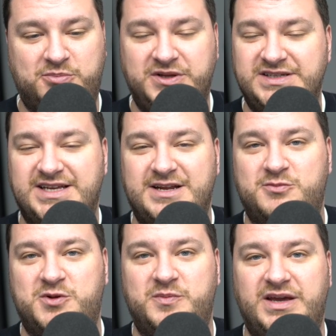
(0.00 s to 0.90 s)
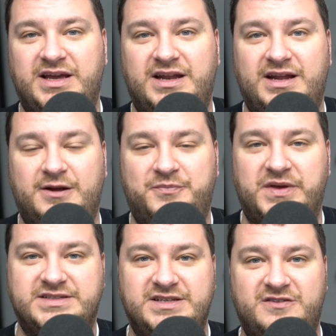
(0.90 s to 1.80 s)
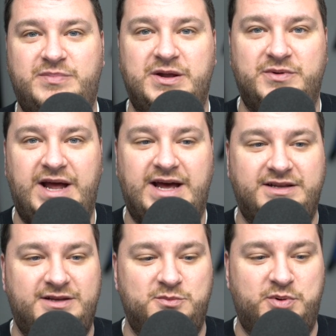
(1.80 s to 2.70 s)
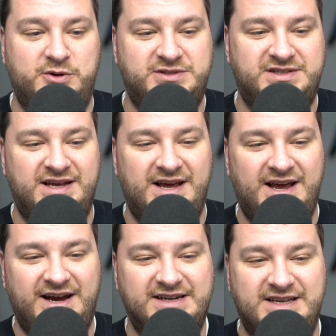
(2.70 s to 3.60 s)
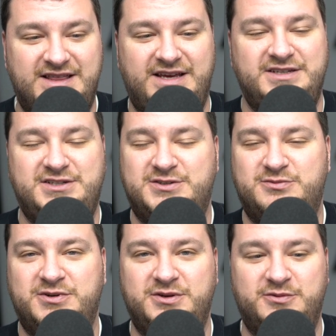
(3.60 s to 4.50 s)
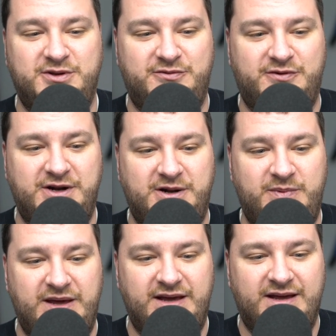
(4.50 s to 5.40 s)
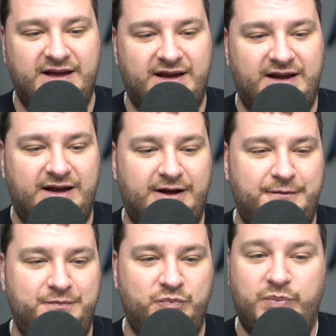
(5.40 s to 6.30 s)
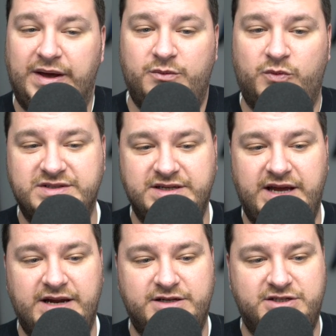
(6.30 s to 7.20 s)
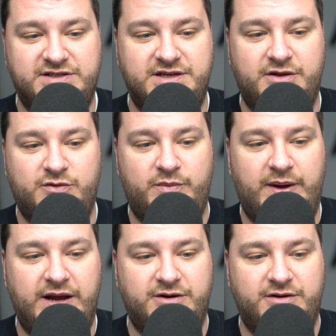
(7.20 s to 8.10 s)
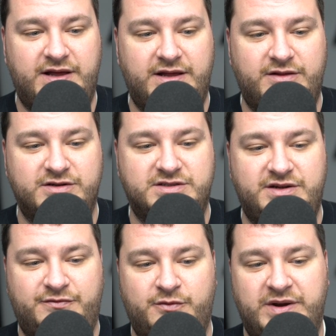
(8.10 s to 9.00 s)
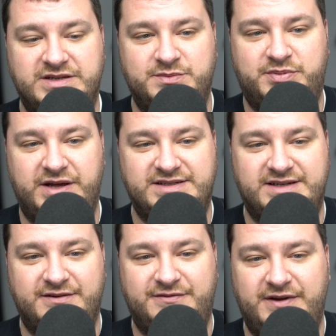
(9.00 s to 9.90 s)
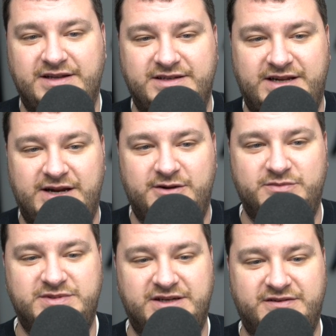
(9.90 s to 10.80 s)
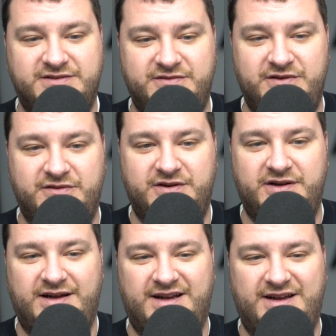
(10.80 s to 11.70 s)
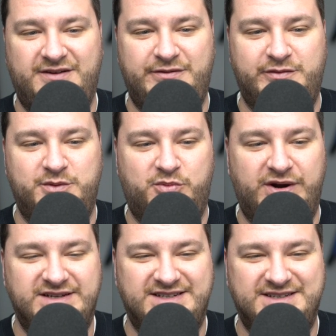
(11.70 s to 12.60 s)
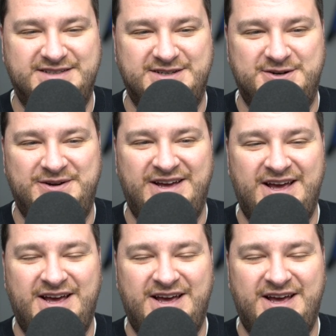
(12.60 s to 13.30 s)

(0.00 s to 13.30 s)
Please send them to me, and I'll see if Ben would add it to the post, because I think it's just really, really funny to me. But once again, it's just another reminder that there's different ways to play stuff, and Nintendo themselves have even embraced it. So